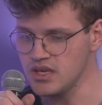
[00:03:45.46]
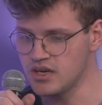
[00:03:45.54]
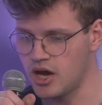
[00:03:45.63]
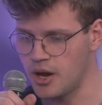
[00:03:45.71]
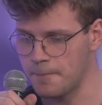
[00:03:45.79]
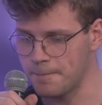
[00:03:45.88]

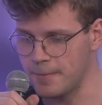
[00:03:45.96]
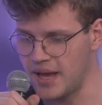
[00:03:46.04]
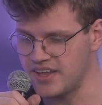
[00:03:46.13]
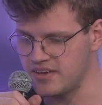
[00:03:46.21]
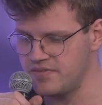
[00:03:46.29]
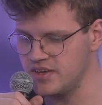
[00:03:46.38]
And
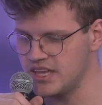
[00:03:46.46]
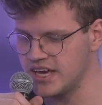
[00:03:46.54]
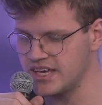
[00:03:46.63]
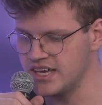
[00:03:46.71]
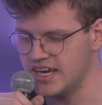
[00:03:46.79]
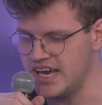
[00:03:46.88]
I feel
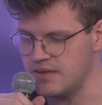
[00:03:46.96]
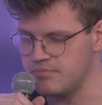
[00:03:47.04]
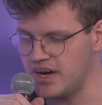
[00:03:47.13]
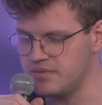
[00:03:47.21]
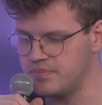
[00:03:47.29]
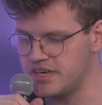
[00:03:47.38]
like it
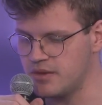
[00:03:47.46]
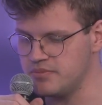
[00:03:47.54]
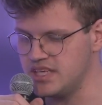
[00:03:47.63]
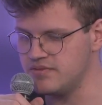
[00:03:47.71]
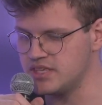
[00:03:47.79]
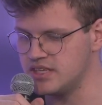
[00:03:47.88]
might become
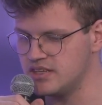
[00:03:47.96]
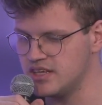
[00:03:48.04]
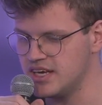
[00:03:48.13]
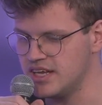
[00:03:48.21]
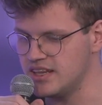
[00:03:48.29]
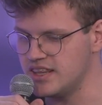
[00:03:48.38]
even
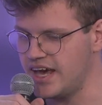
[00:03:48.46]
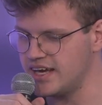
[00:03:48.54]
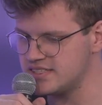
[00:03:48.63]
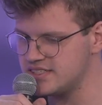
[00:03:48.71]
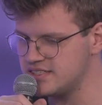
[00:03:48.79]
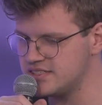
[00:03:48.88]

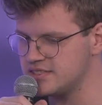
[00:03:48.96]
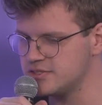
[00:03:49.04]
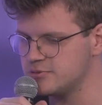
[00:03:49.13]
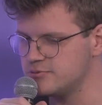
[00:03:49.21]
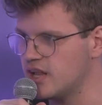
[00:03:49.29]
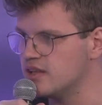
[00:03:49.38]

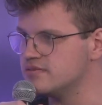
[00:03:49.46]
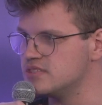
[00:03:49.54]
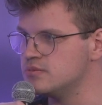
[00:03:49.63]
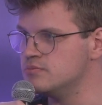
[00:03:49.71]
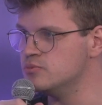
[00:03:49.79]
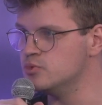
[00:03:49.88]
less
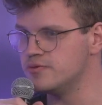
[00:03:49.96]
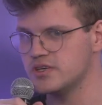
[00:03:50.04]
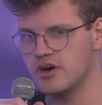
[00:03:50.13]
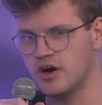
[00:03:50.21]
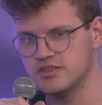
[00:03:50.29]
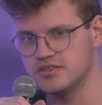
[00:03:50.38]
relevant
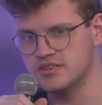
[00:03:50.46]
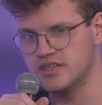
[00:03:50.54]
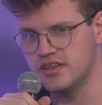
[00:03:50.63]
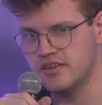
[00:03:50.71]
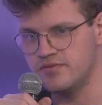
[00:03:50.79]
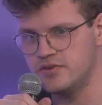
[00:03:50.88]
moving on
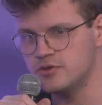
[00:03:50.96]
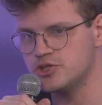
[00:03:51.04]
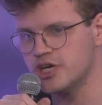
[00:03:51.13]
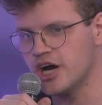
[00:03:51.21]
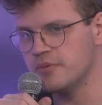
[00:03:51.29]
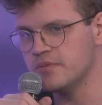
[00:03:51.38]
in the
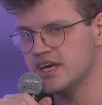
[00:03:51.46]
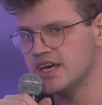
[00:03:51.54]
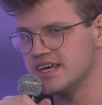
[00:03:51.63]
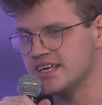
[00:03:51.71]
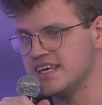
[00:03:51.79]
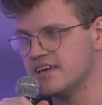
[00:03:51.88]
future,
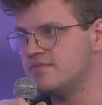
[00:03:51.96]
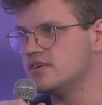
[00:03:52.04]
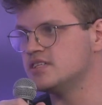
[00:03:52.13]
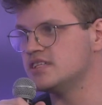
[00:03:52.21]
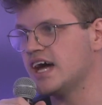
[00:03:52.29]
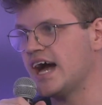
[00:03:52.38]

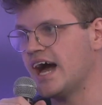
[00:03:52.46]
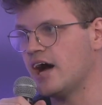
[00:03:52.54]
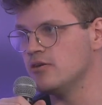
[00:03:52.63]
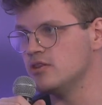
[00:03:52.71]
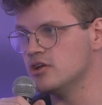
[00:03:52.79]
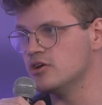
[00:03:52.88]
given
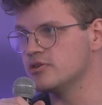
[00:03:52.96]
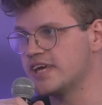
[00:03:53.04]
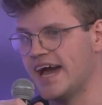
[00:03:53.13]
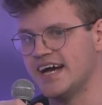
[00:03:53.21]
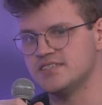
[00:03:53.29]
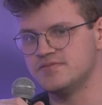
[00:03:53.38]
how low
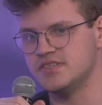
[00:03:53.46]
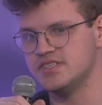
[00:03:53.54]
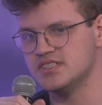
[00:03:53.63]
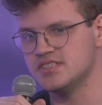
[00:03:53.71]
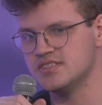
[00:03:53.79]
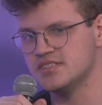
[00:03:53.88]
gas
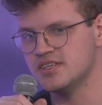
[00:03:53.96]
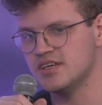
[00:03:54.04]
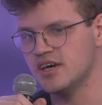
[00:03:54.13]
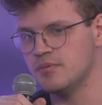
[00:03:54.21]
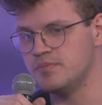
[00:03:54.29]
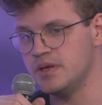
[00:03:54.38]
fees
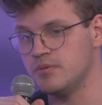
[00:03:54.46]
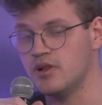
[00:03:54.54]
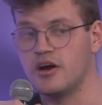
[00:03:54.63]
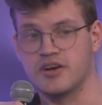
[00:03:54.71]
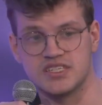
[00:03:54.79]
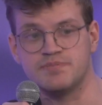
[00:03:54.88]
people
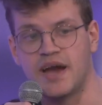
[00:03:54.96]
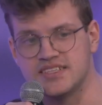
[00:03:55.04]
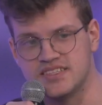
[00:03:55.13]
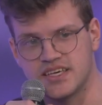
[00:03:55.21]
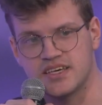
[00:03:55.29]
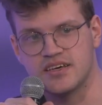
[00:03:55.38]
are
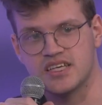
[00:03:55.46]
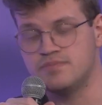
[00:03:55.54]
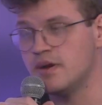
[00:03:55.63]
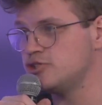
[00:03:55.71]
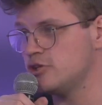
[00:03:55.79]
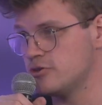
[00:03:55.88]
expecting,
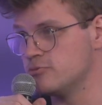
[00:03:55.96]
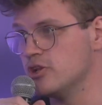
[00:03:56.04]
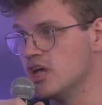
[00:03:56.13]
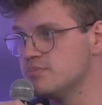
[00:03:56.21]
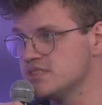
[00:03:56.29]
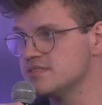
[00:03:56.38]
especially on
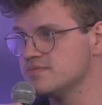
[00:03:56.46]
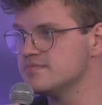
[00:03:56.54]
rollups.